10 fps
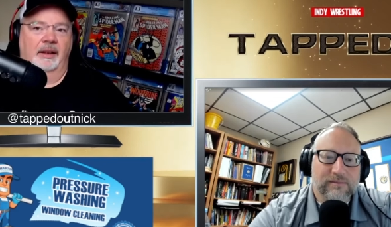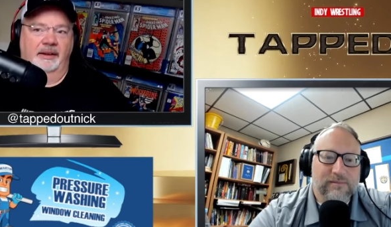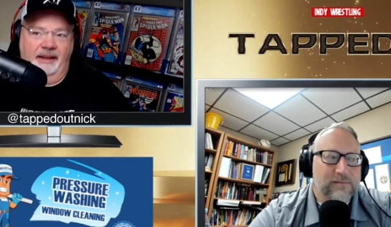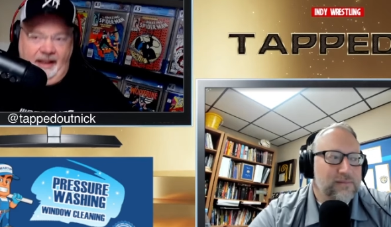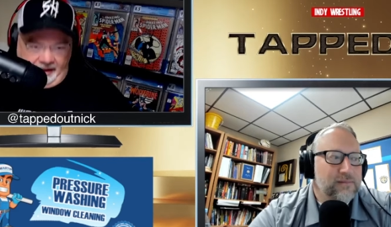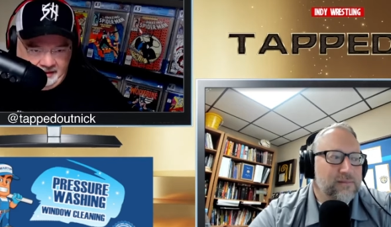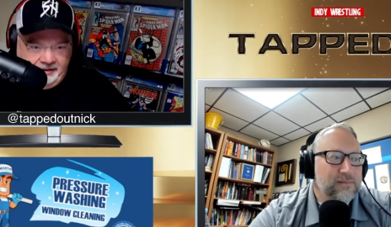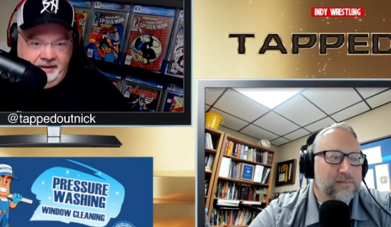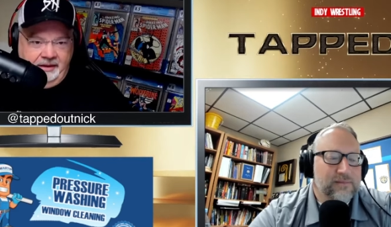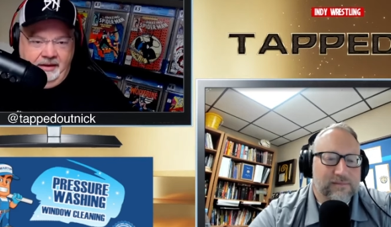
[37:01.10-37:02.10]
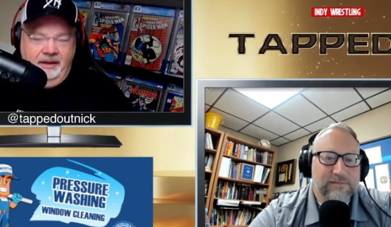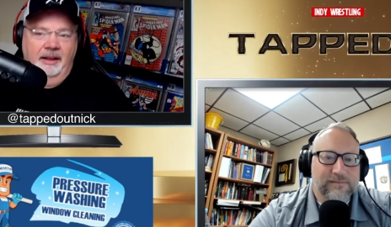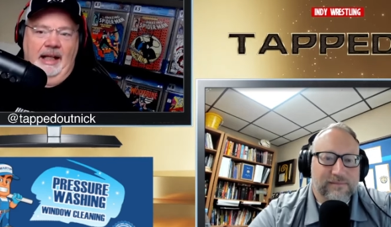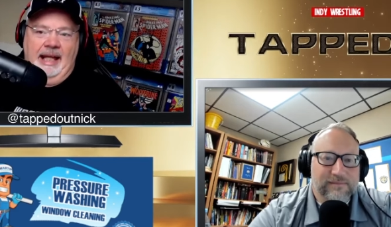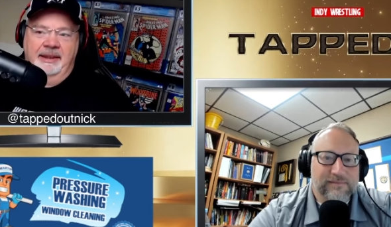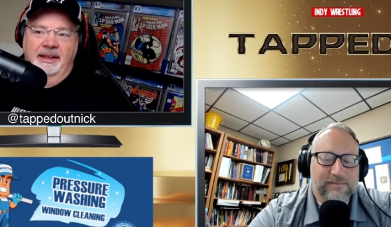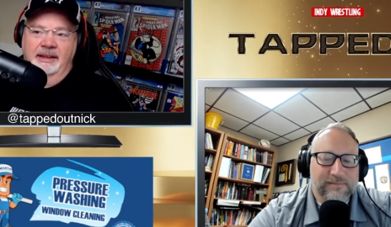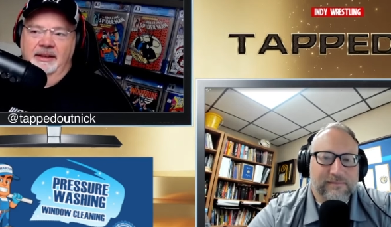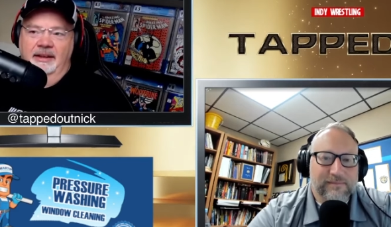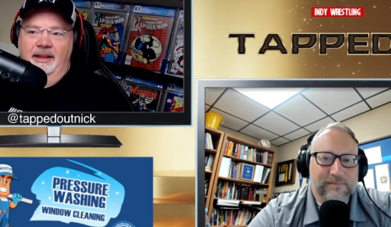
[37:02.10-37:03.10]
Speaker 1: Yes. I
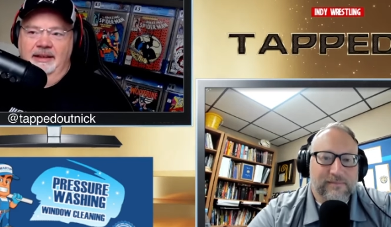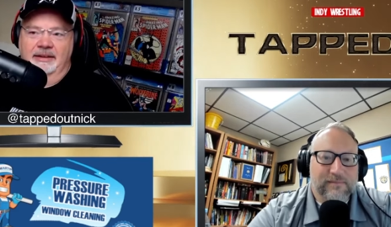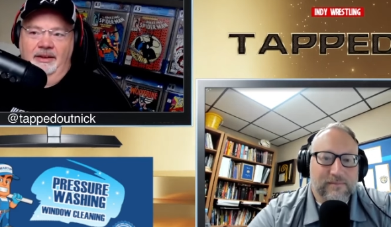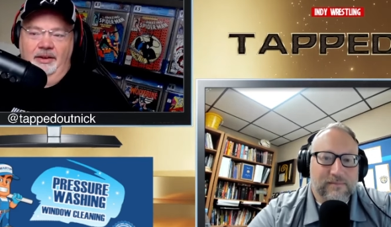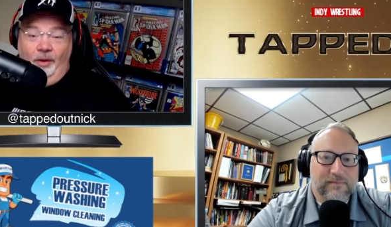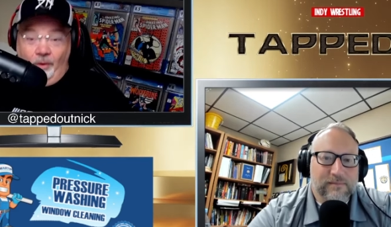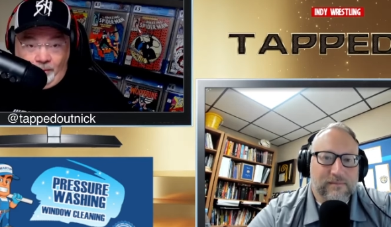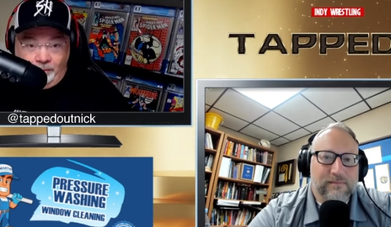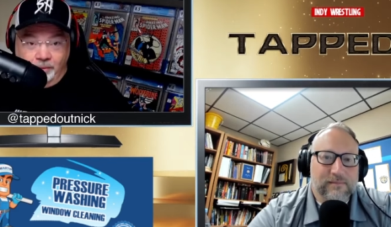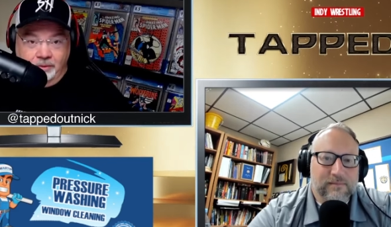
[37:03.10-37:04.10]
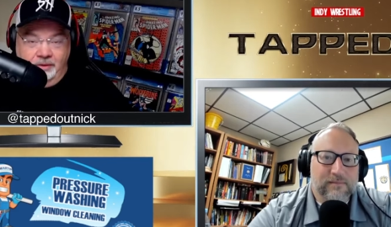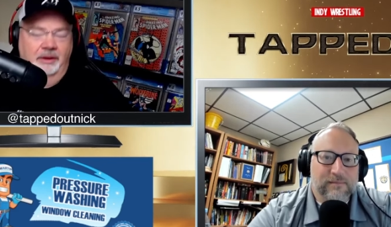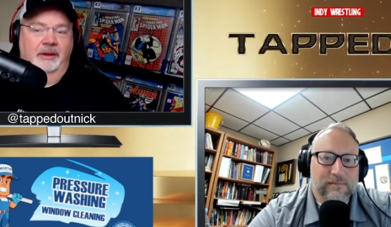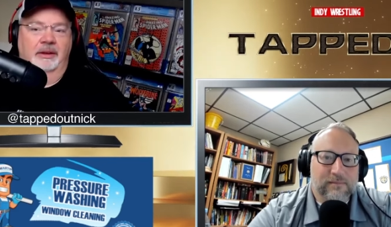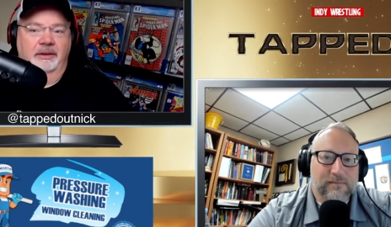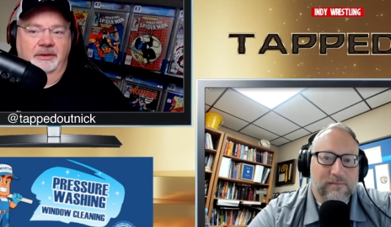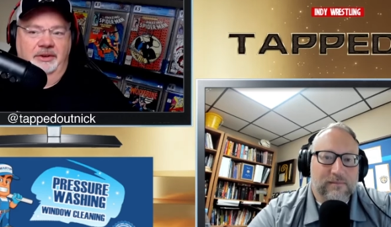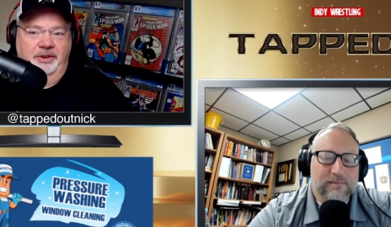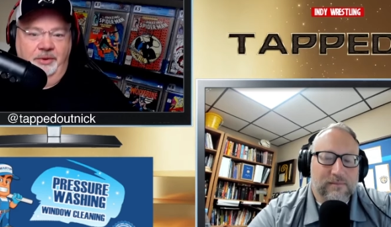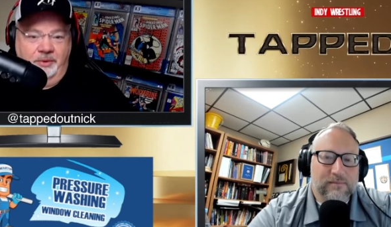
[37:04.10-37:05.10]
think as a whole,
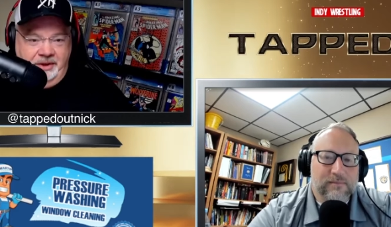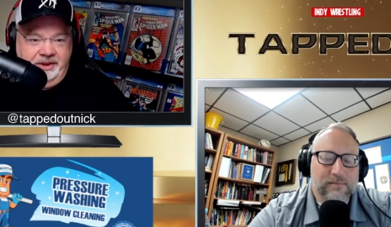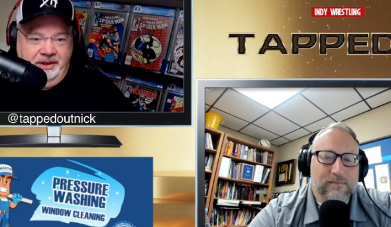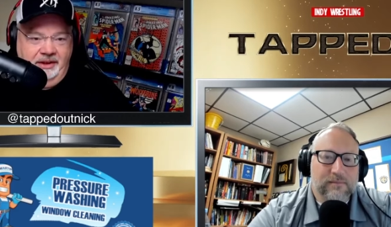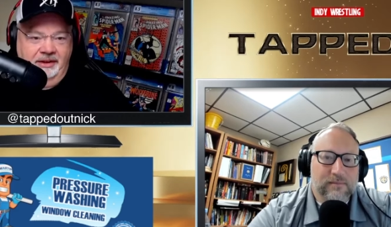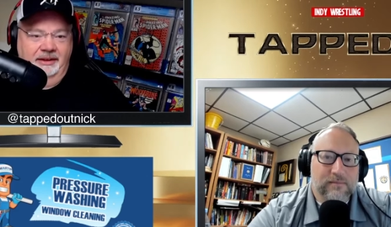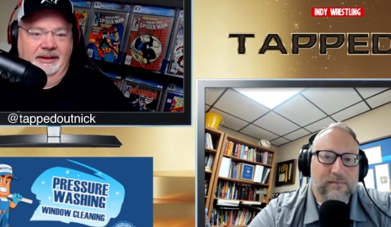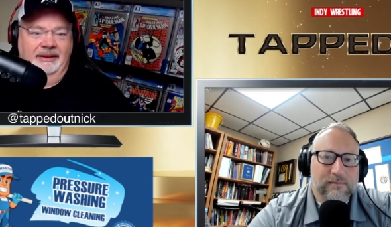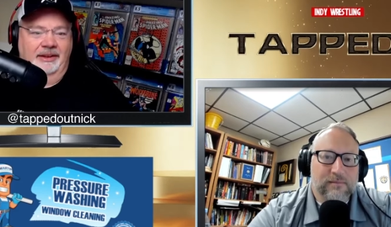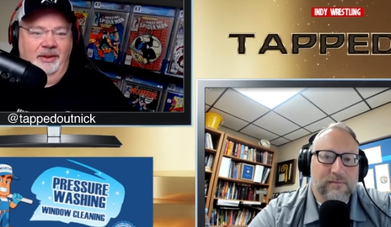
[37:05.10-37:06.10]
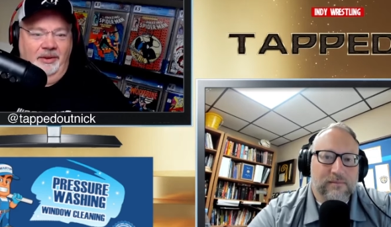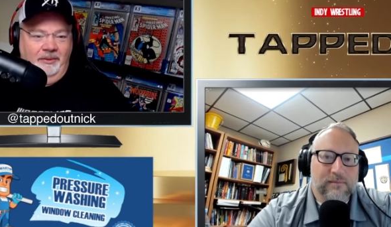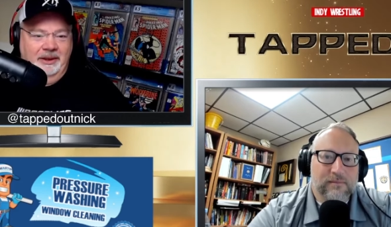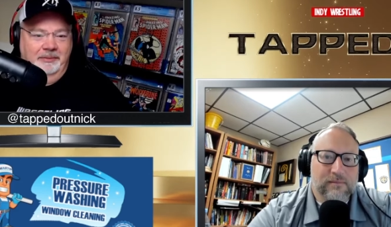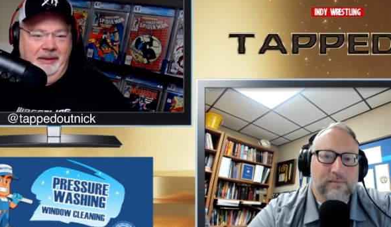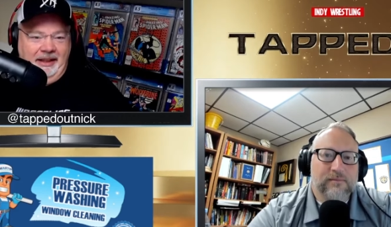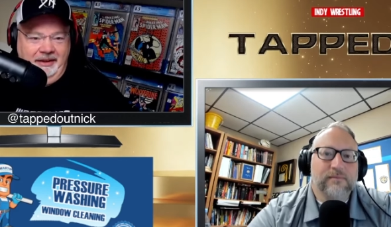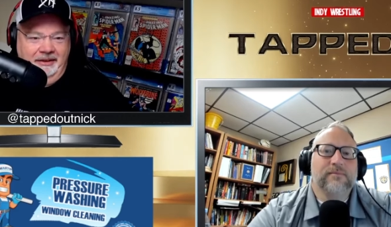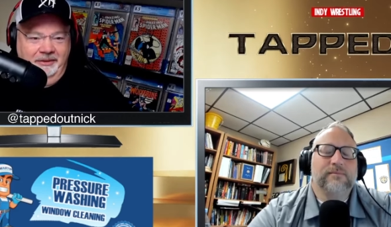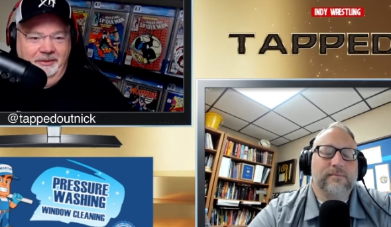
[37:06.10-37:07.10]
Georgia is always
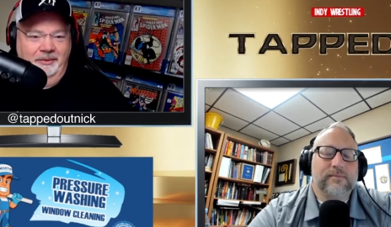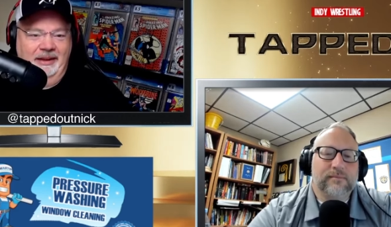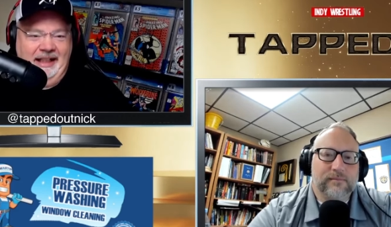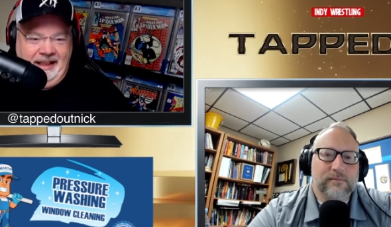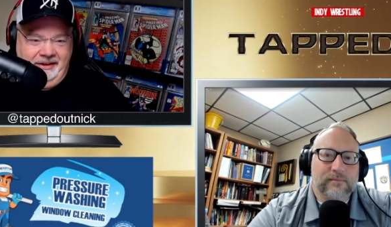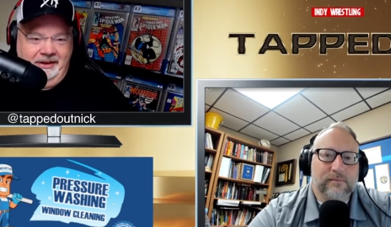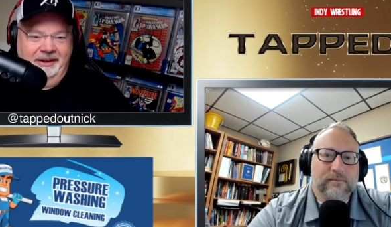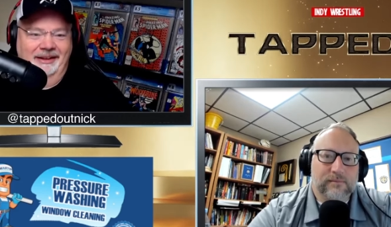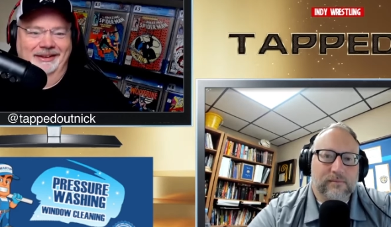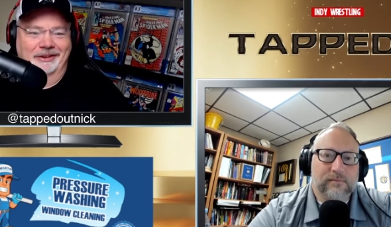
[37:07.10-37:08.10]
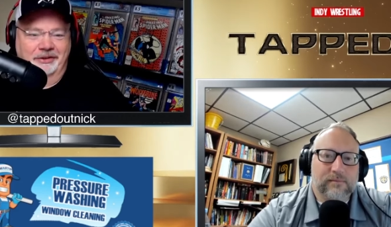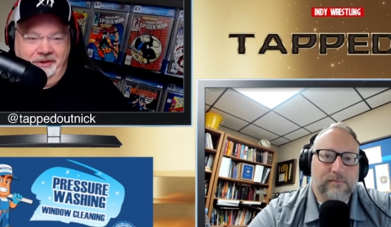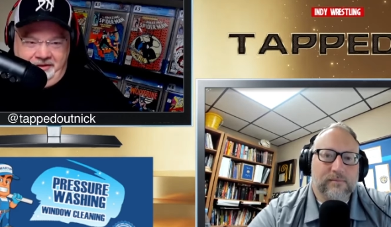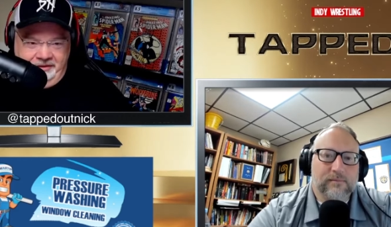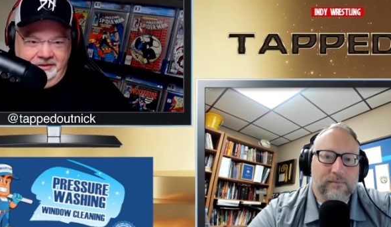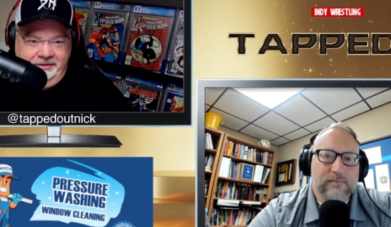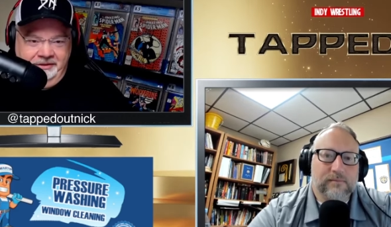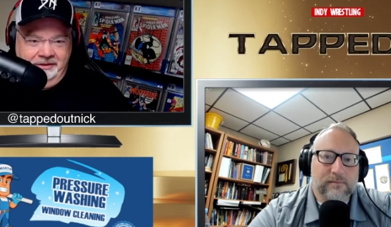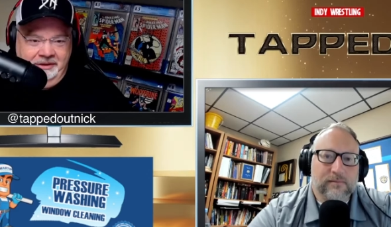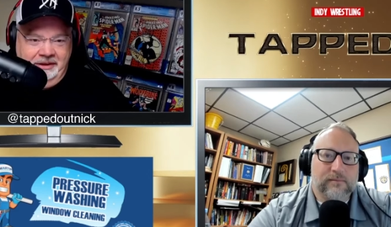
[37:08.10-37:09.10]
better when anarchy is strong.
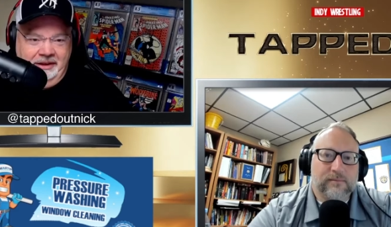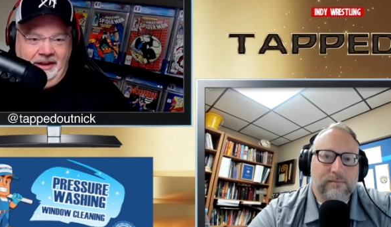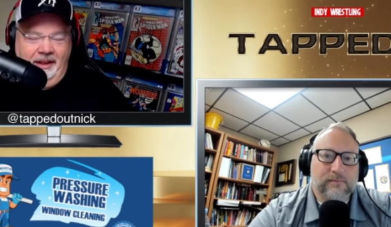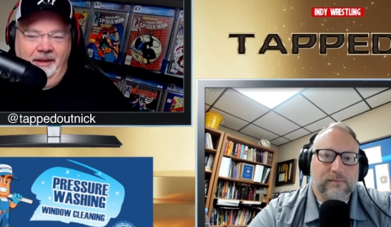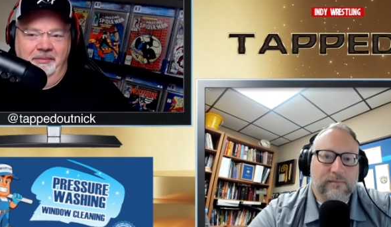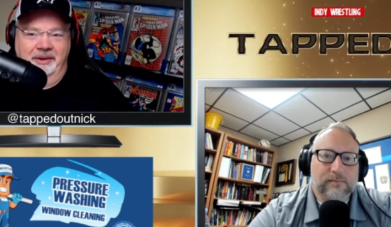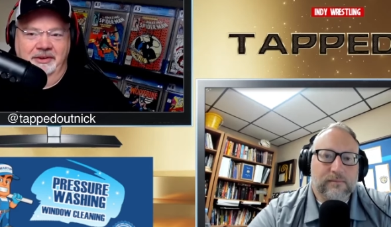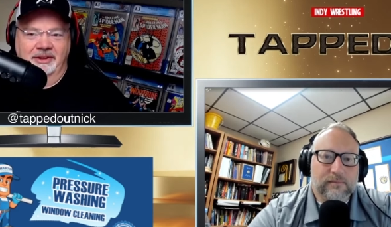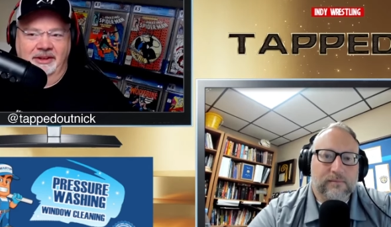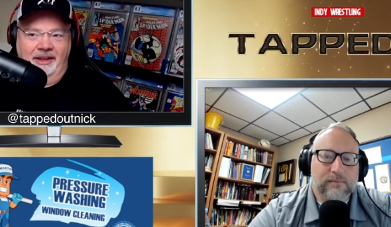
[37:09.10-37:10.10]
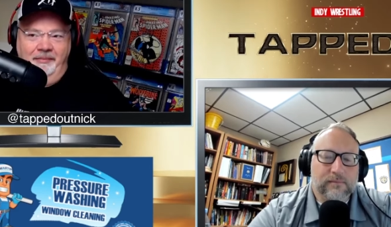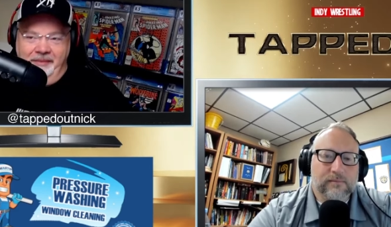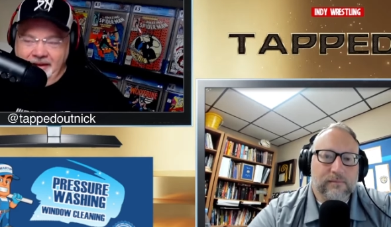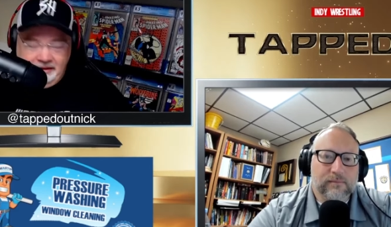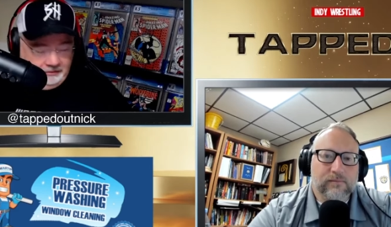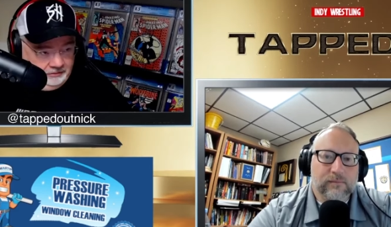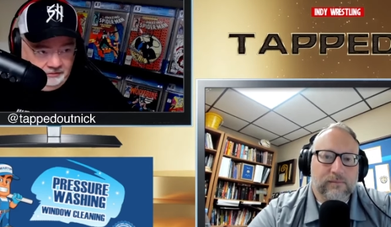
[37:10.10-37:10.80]
Um, there's something